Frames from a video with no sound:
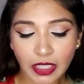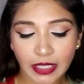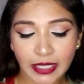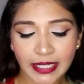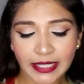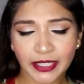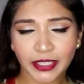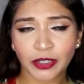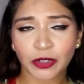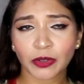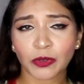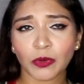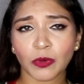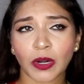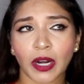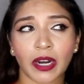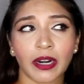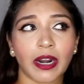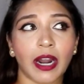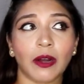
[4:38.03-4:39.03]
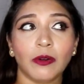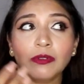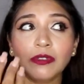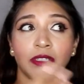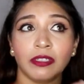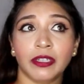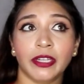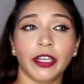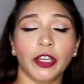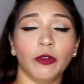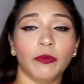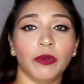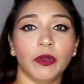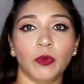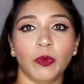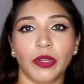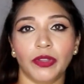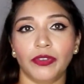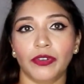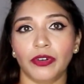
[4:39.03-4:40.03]
and you are out in a
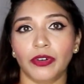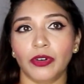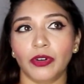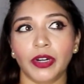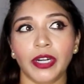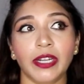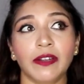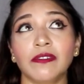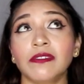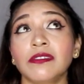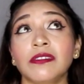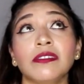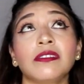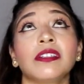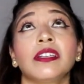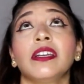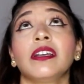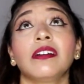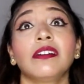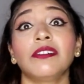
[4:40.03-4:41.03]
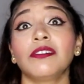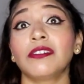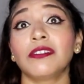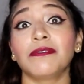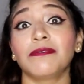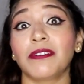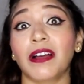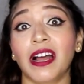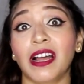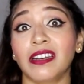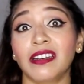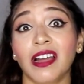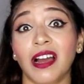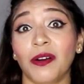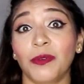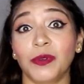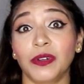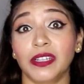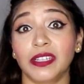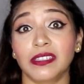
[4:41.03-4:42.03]
humid weather, or even just sitting under a fan
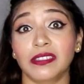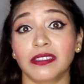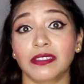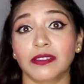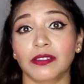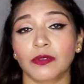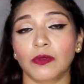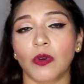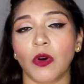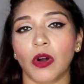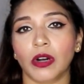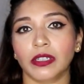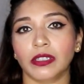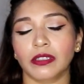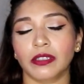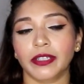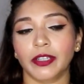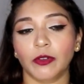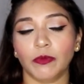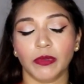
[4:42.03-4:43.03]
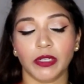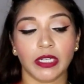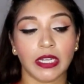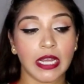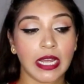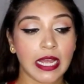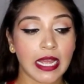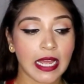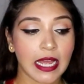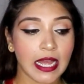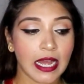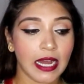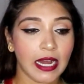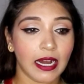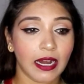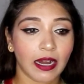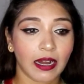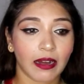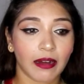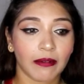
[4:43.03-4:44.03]
nowadays, it's so hot and humid.
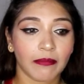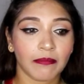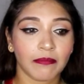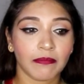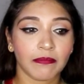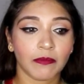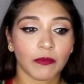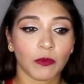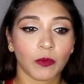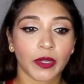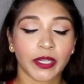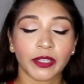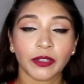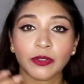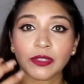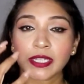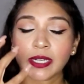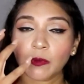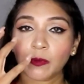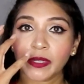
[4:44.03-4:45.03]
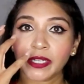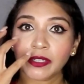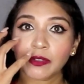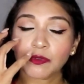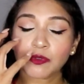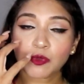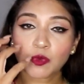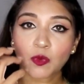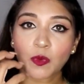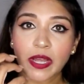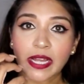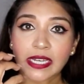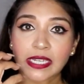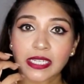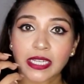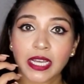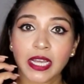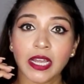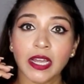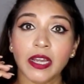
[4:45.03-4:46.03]
When you
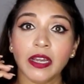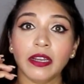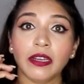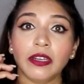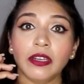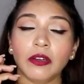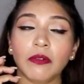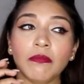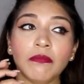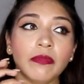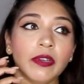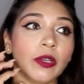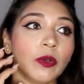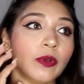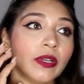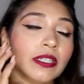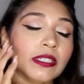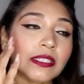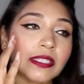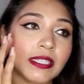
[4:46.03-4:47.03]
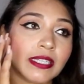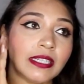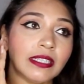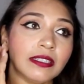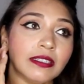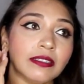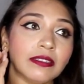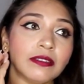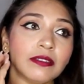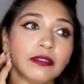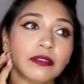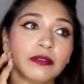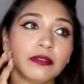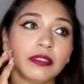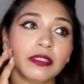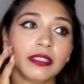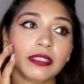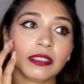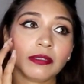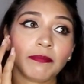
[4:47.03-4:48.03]
sweat, you can see
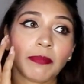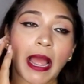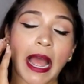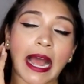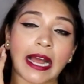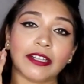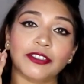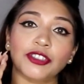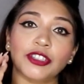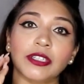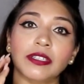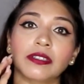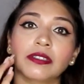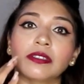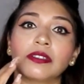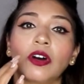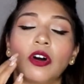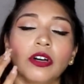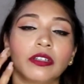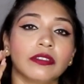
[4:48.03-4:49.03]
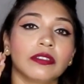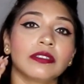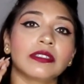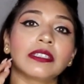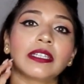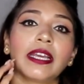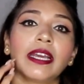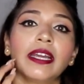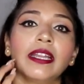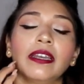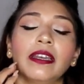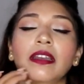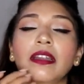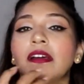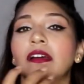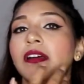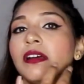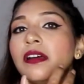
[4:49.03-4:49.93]
little patches on the skin,